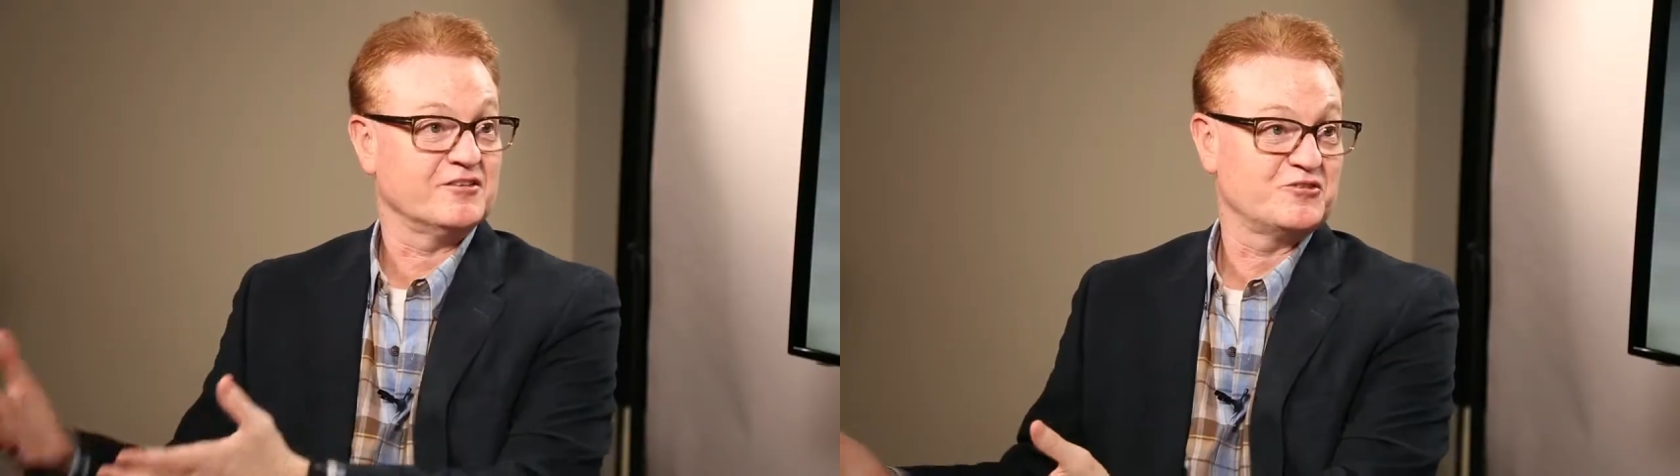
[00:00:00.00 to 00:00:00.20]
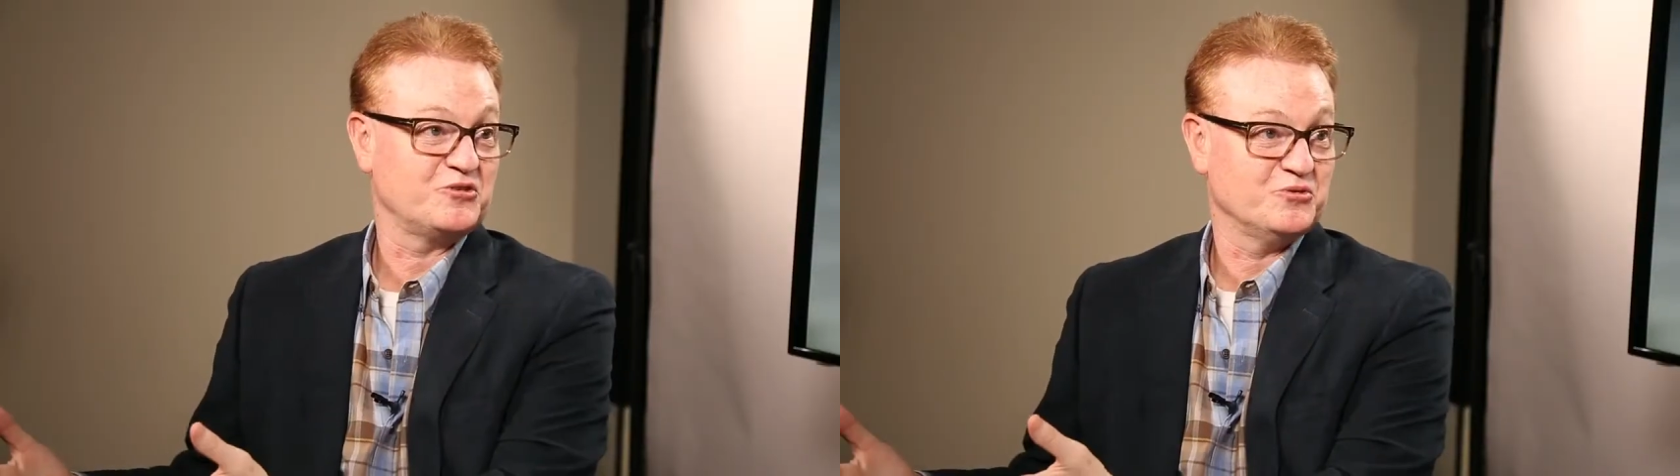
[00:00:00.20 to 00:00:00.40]

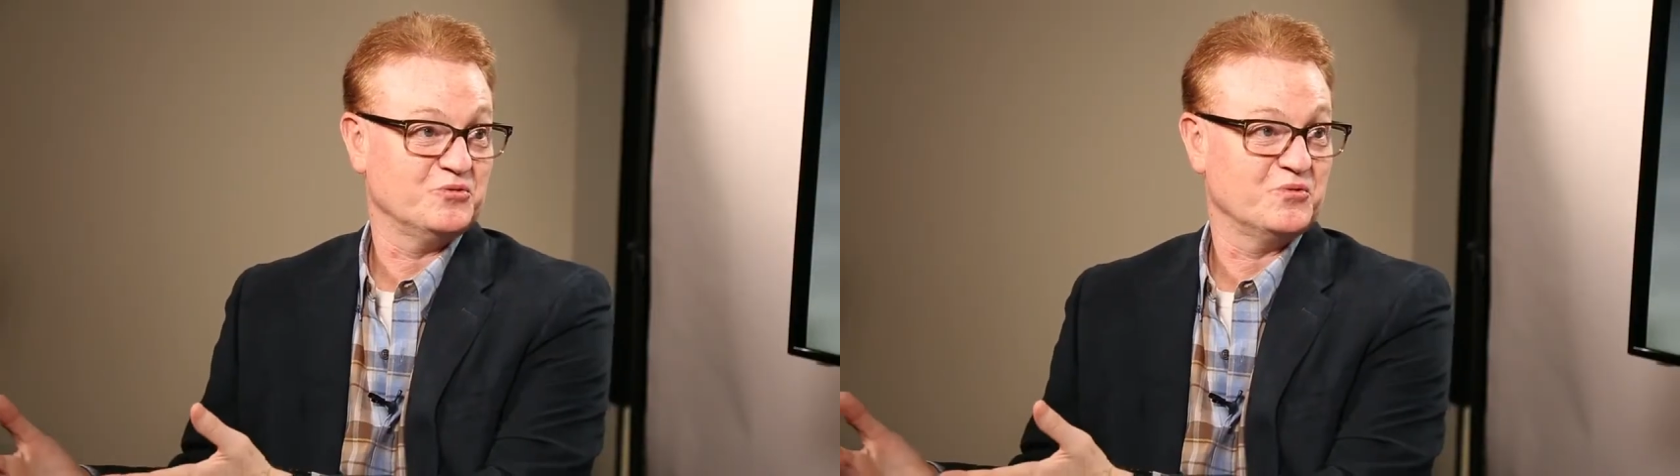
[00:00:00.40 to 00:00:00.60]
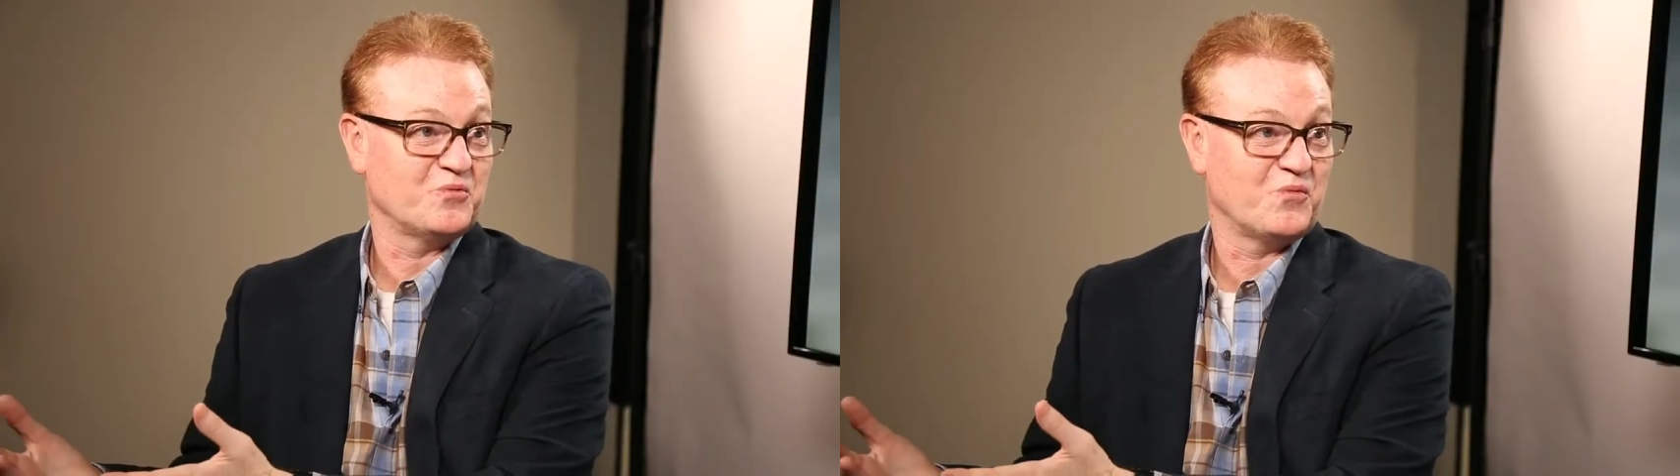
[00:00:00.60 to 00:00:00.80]
it
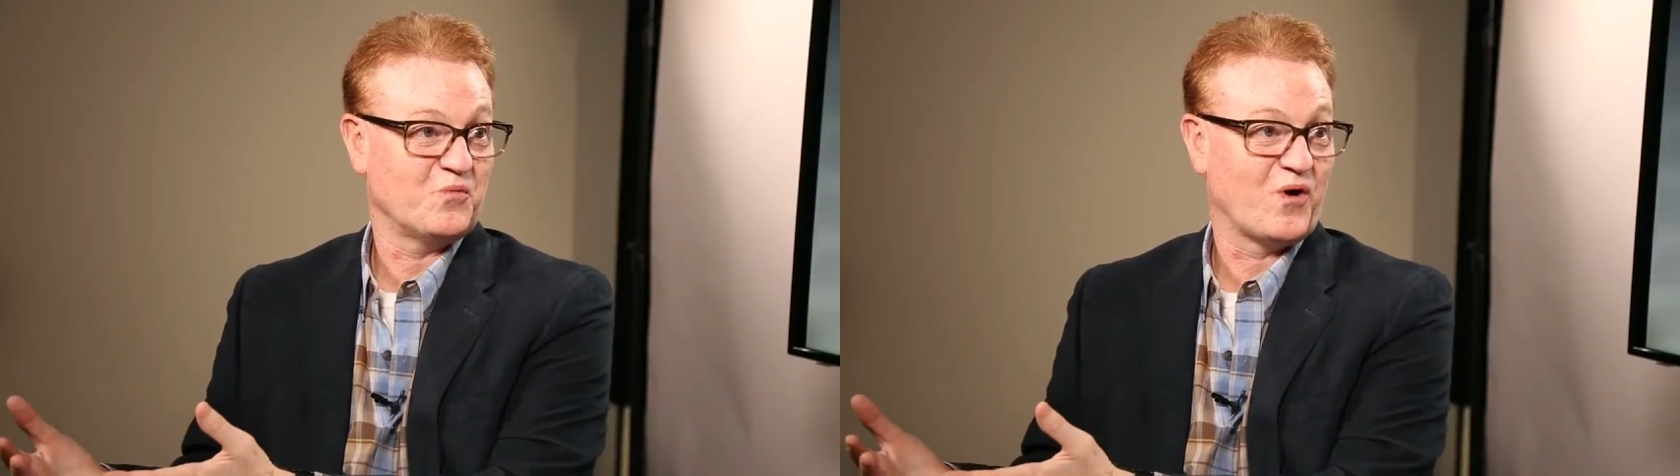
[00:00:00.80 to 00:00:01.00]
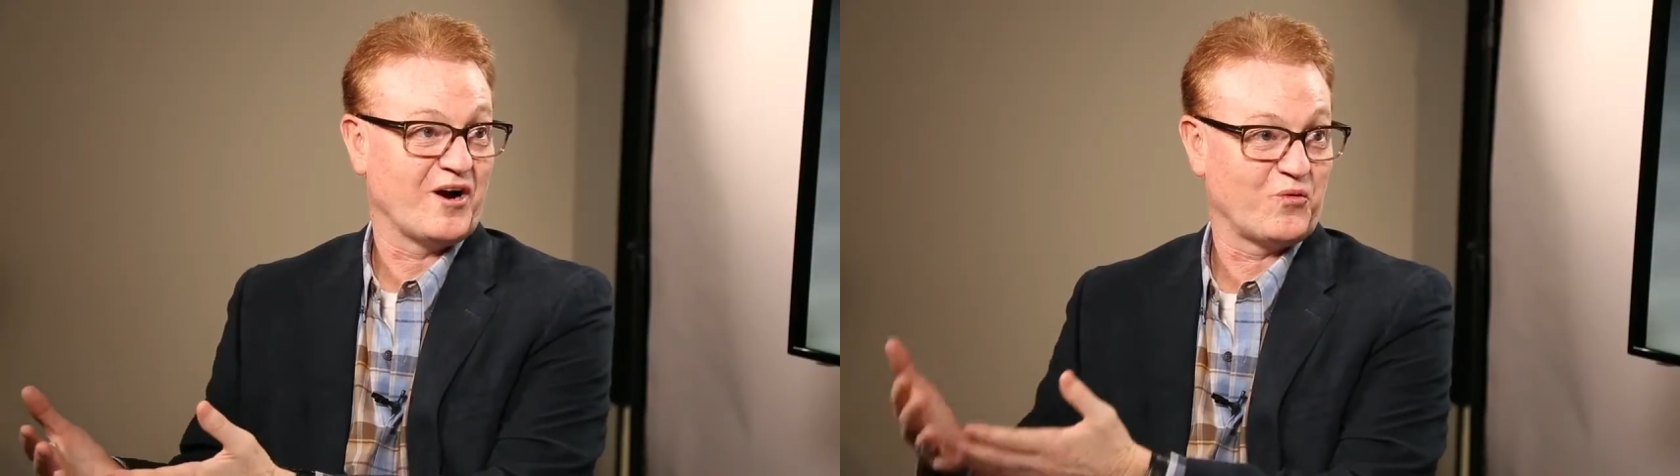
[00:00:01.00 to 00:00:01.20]
to
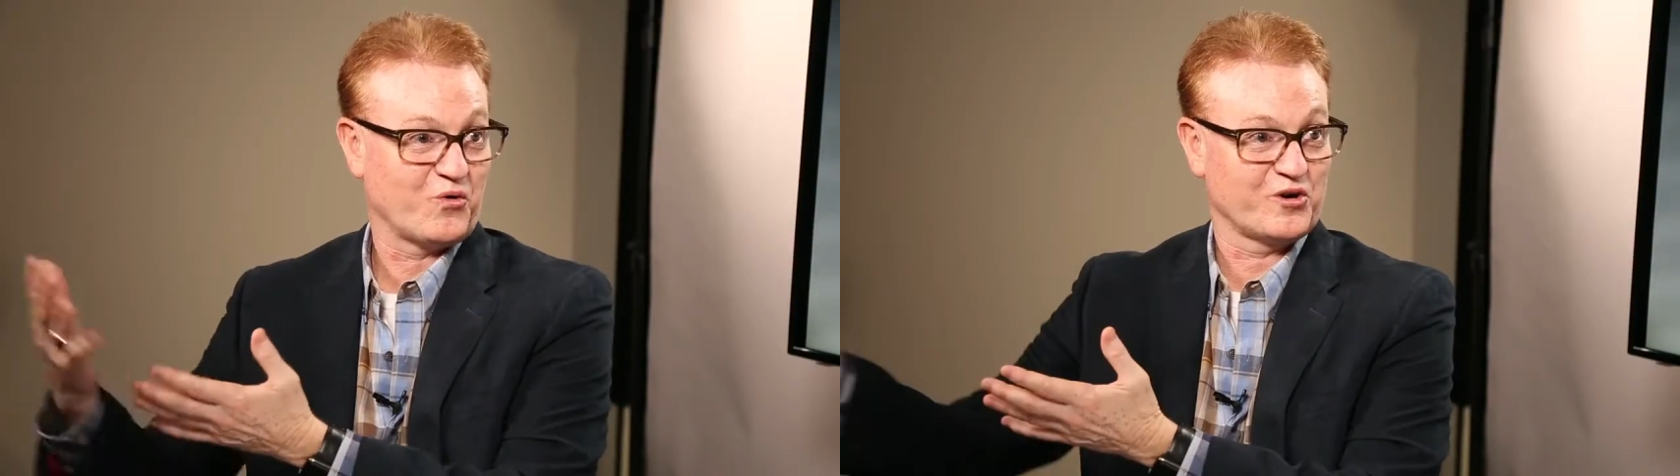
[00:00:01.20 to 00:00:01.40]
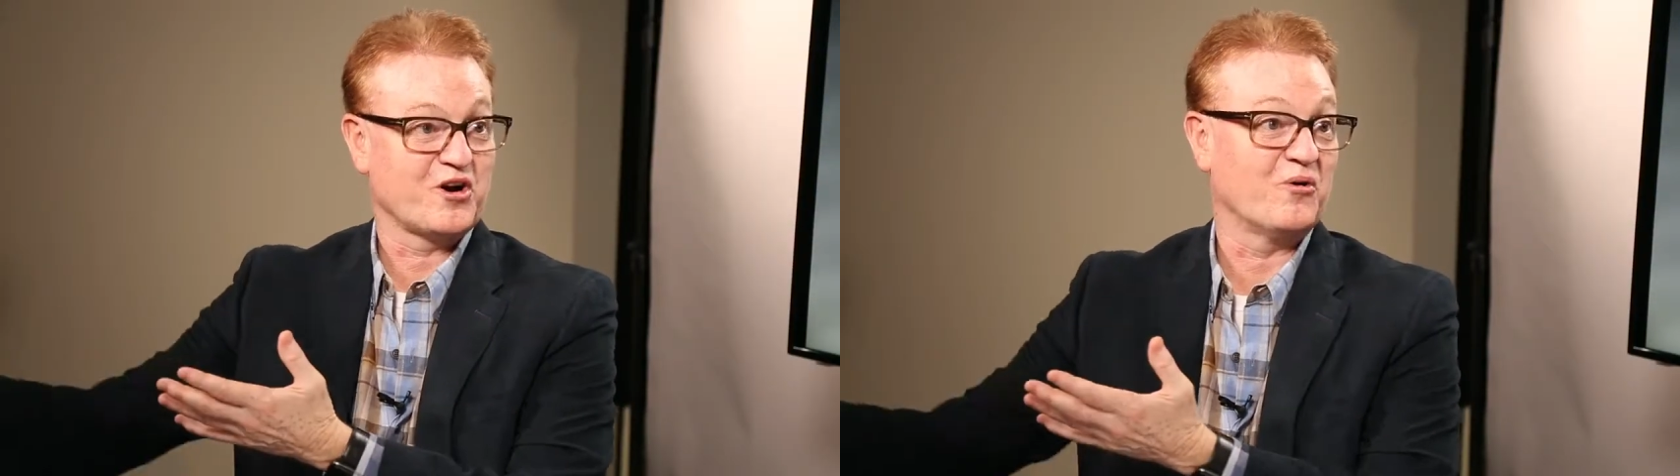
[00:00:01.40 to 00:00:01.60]
where
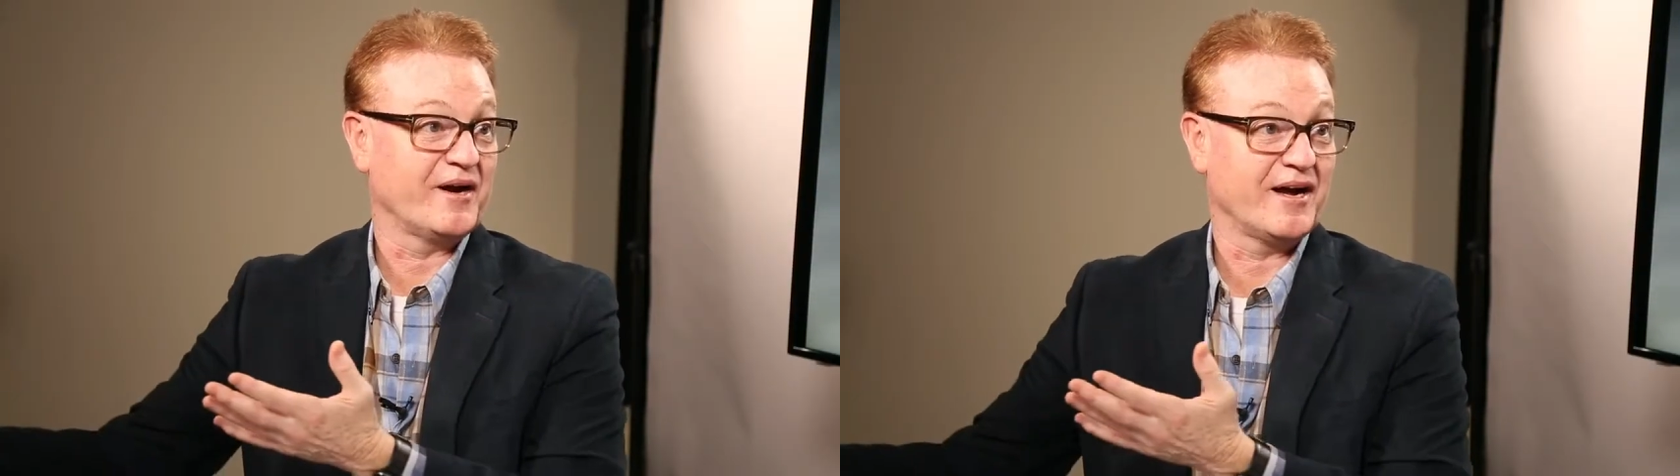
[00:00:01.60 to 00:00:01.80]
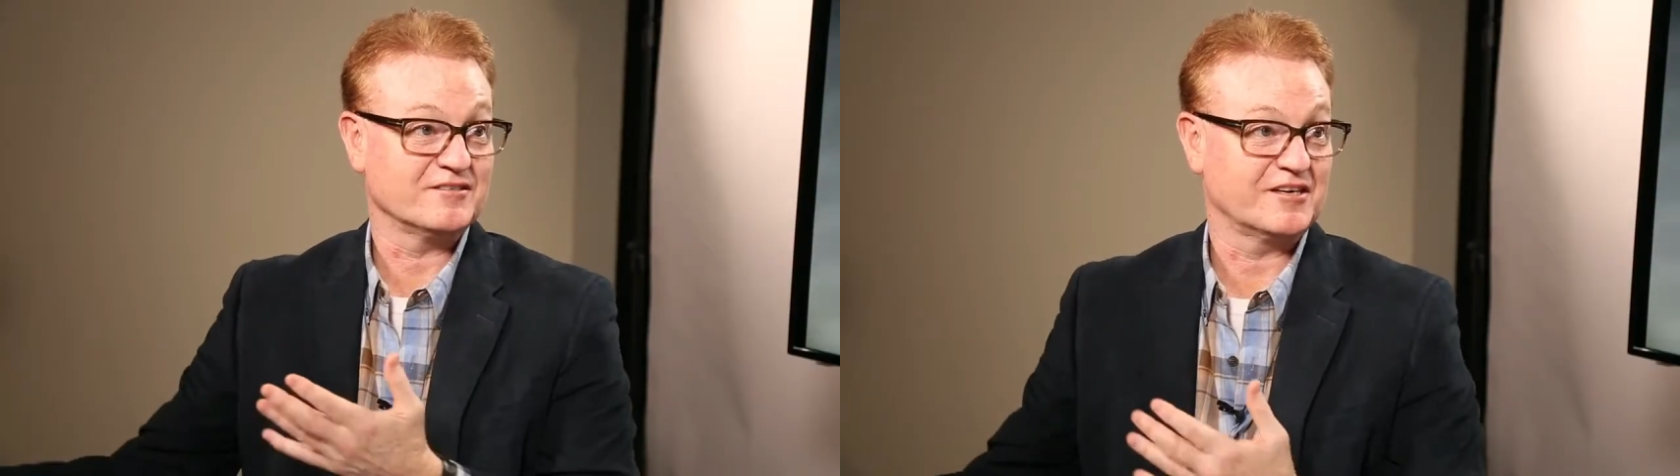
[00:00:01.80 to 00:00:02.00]
we're
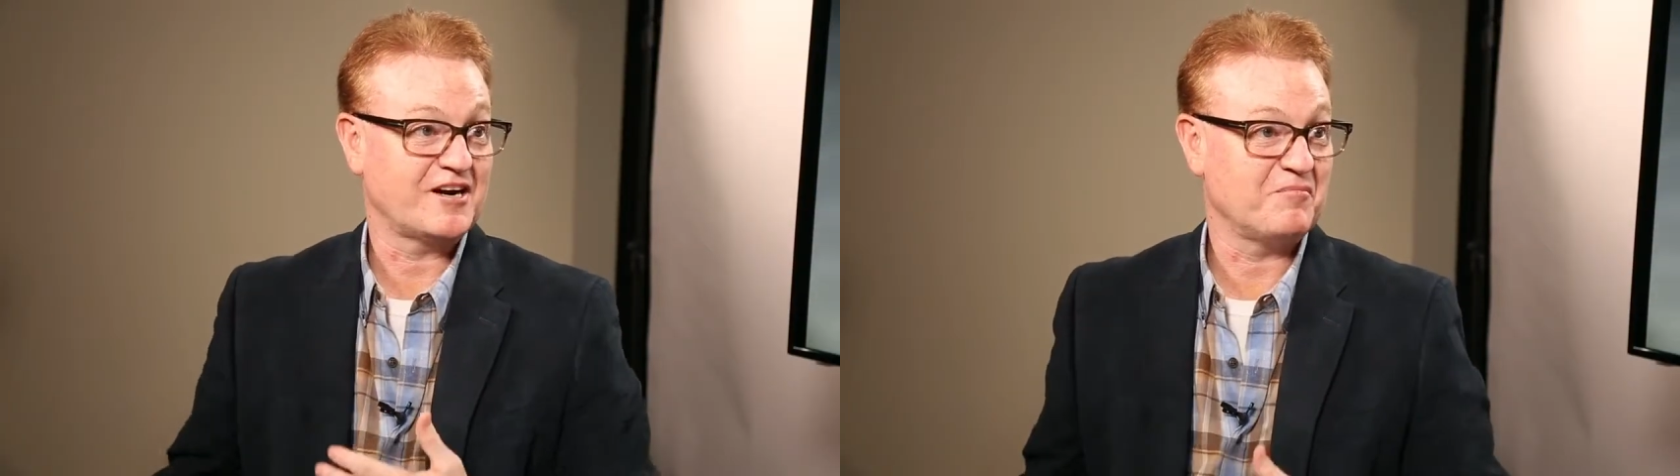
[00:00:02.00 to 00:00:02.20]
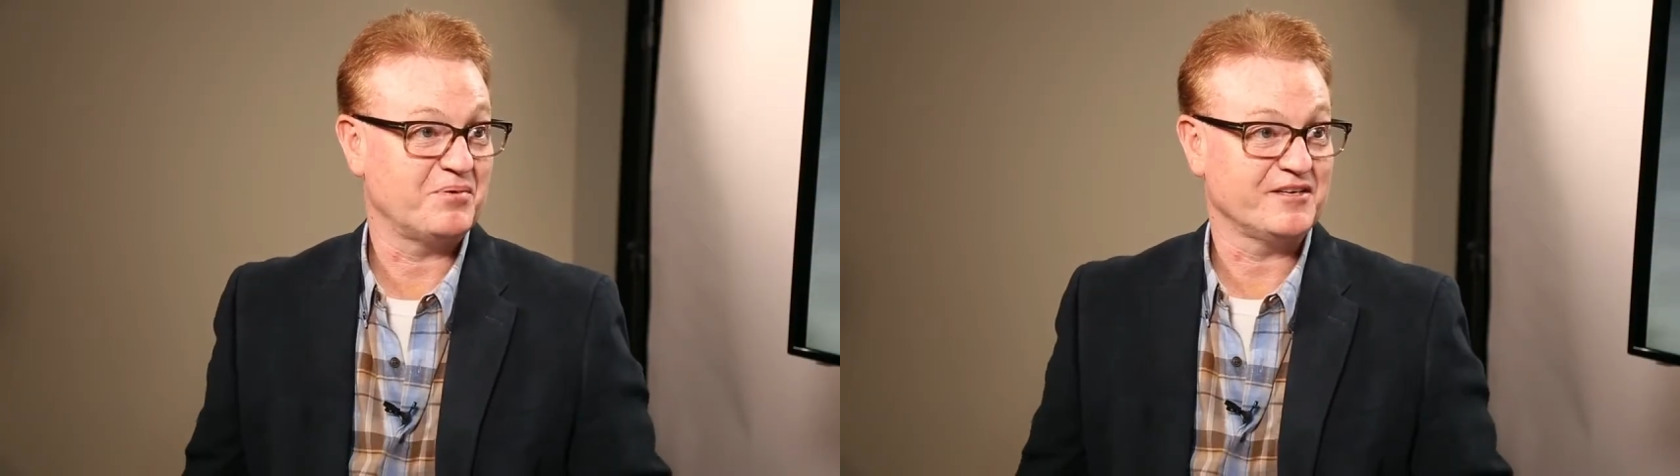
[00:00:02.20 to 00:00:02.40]
going as a
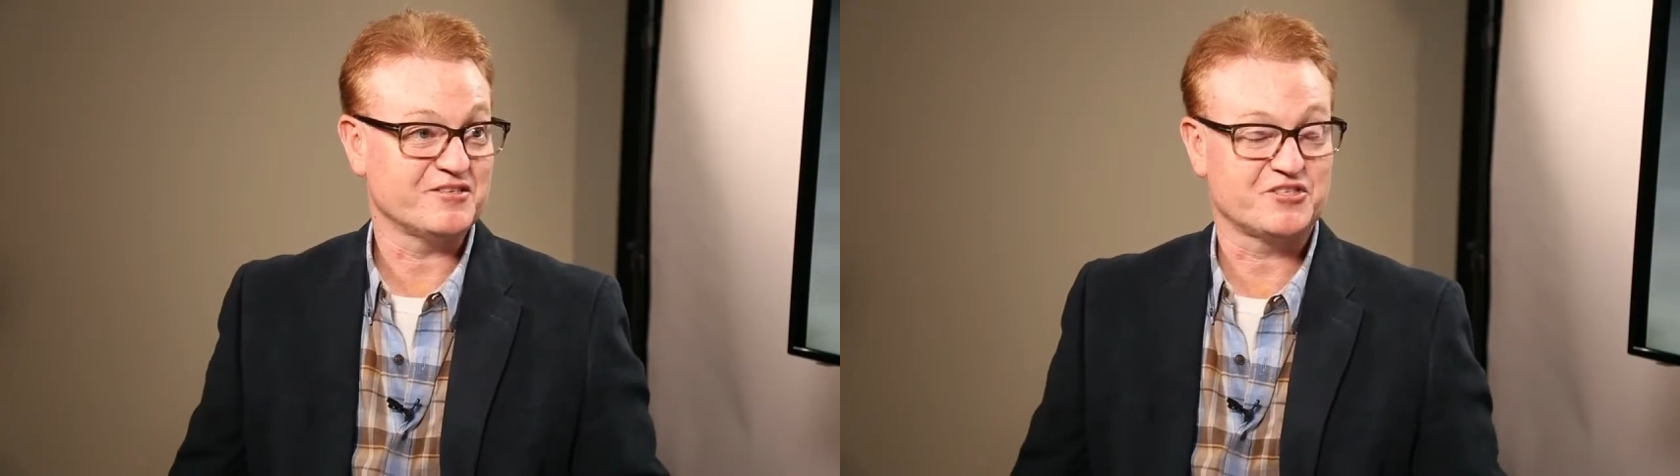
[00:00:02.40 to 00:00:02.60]
company.